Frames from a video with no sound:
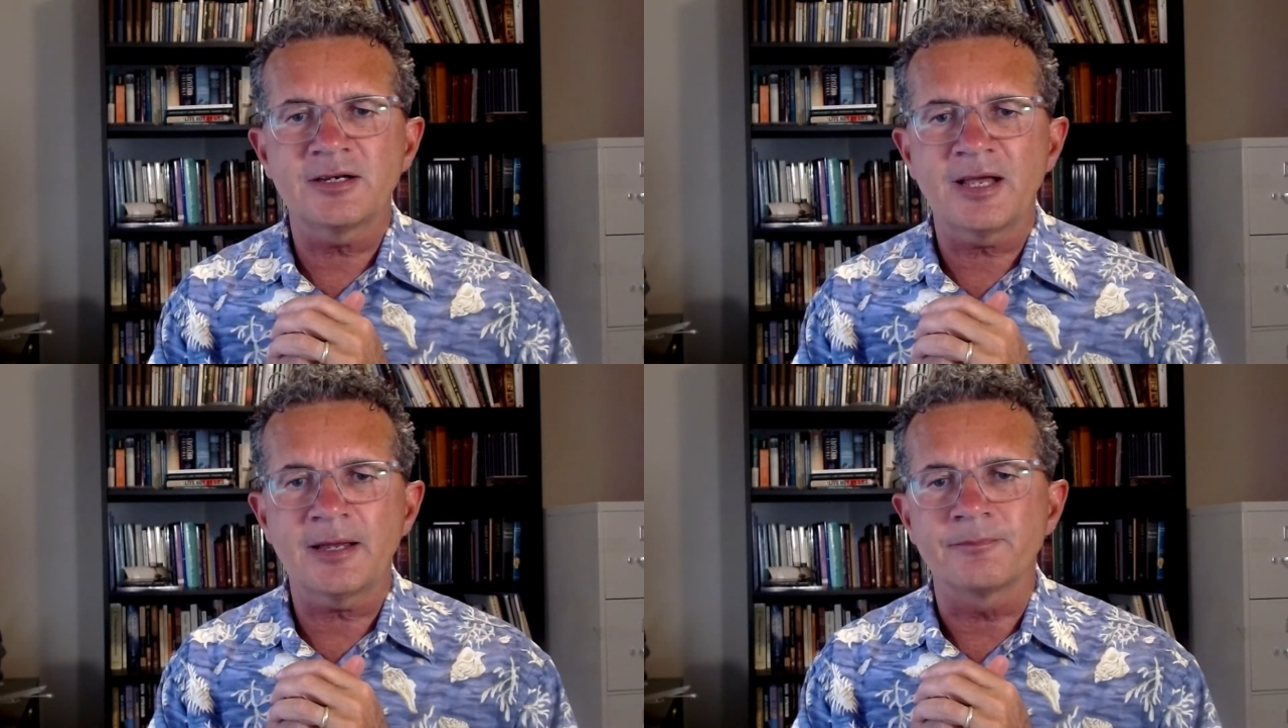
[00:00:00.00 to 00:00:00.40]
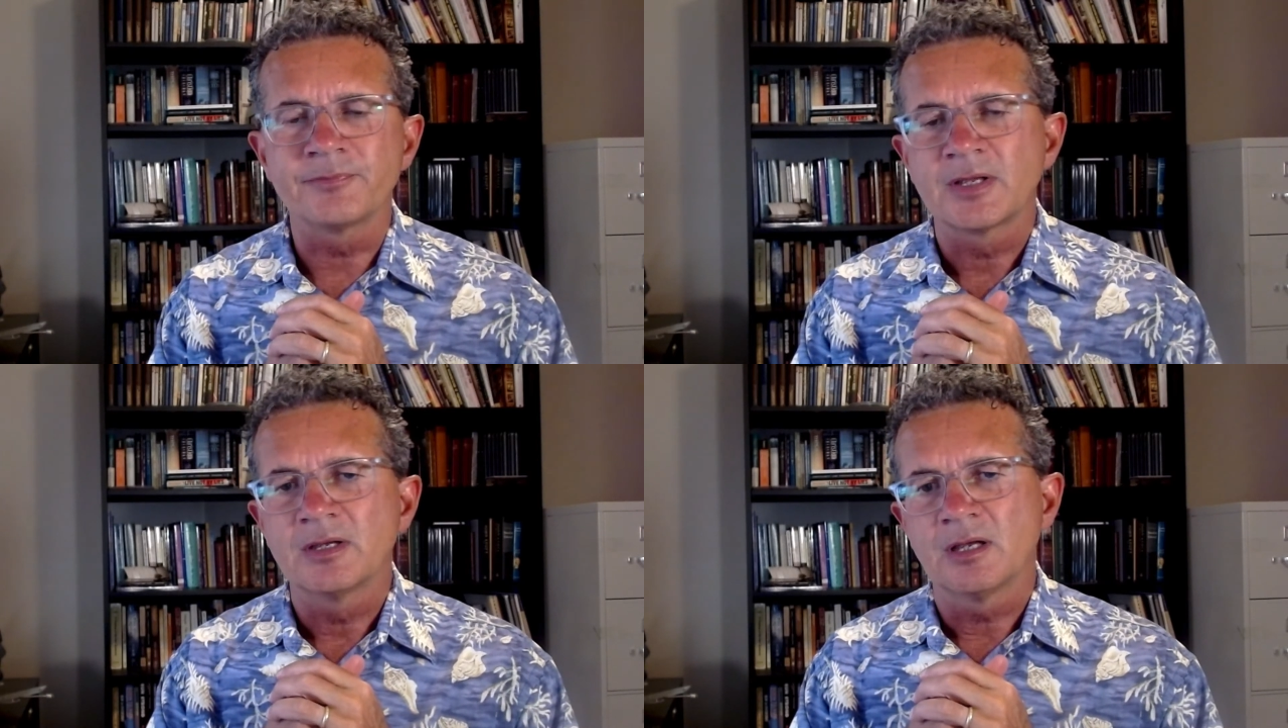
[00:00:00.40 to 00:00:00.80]
name.
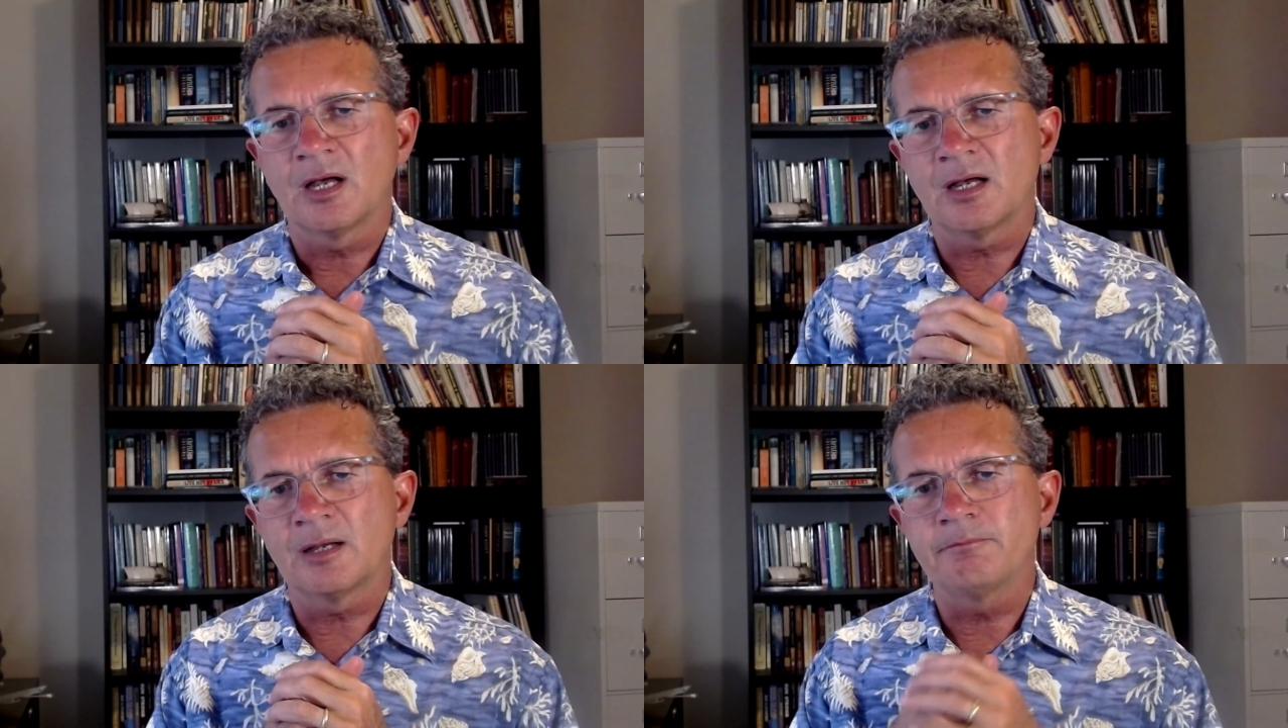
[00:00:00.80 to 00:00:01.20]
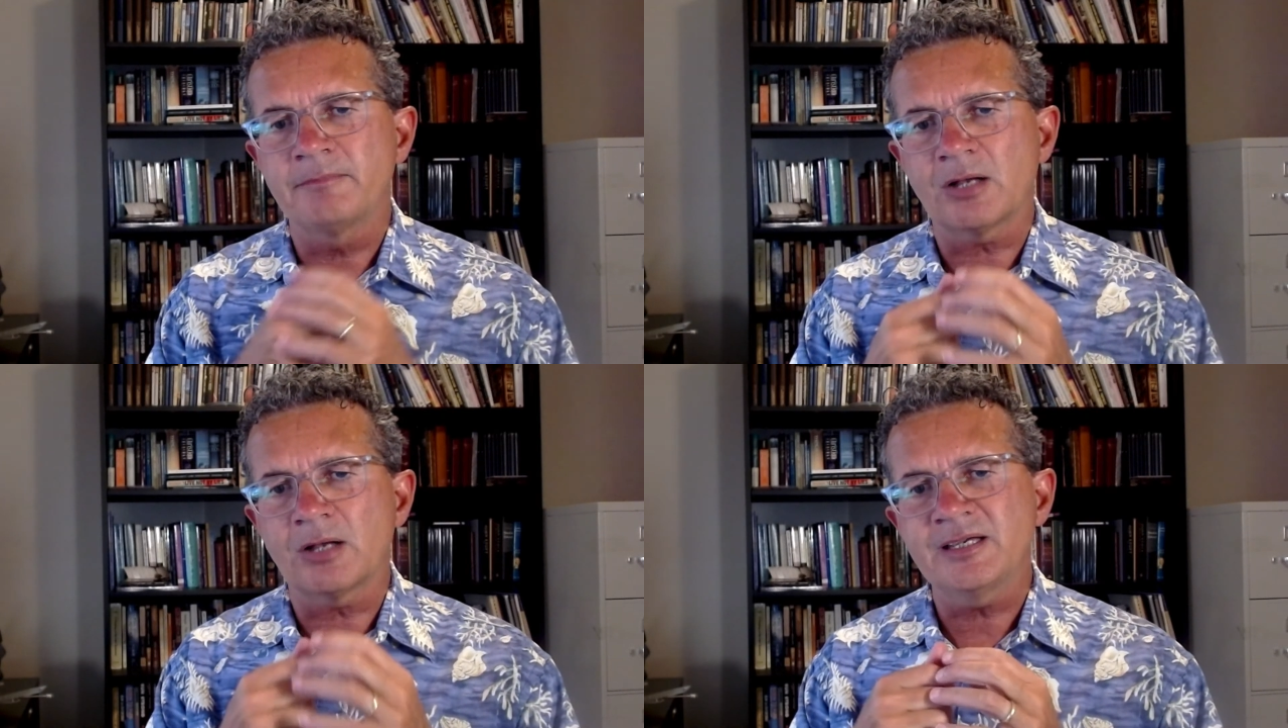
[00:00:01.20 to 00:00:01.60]

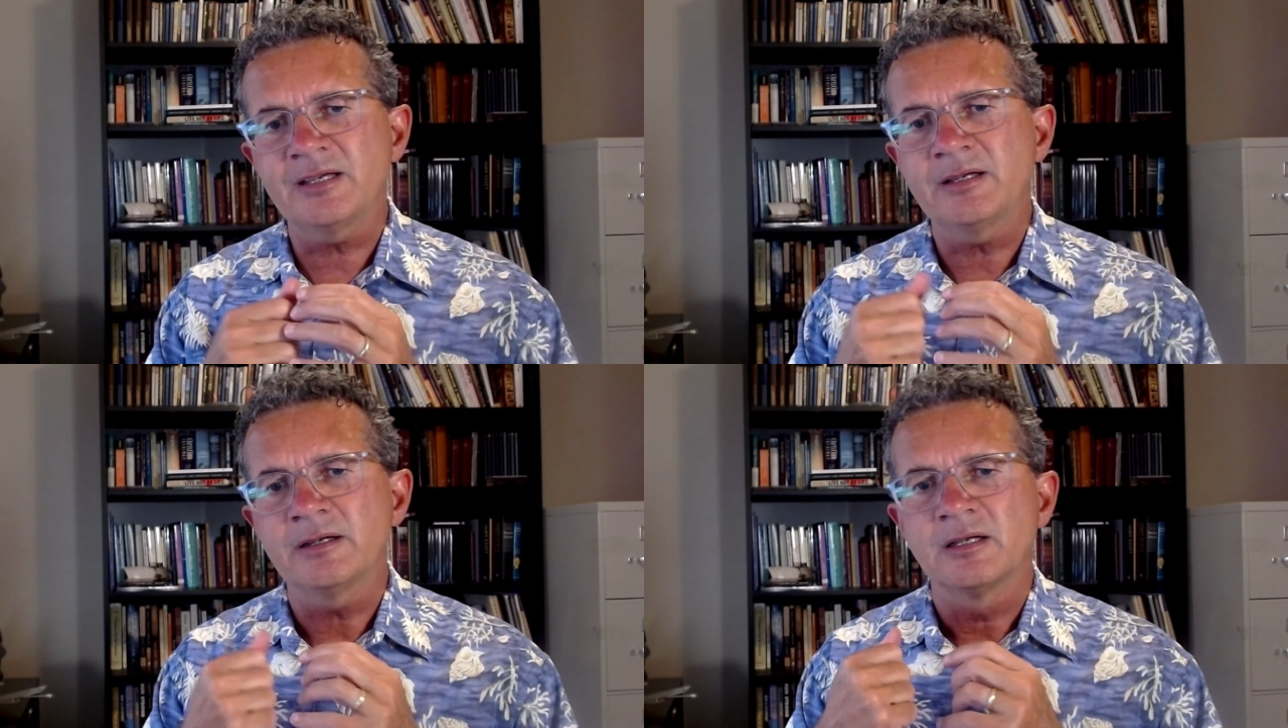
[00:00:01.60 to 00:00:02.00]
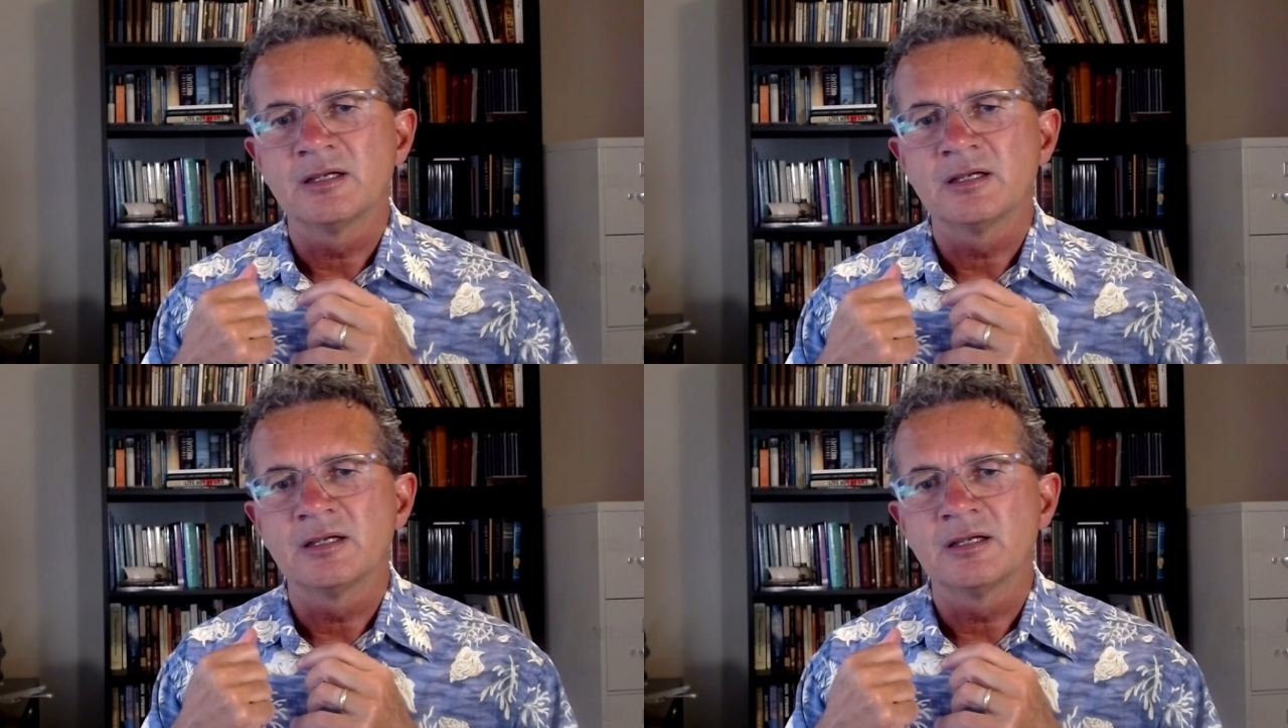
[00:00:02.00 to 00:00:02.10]
Melchizedek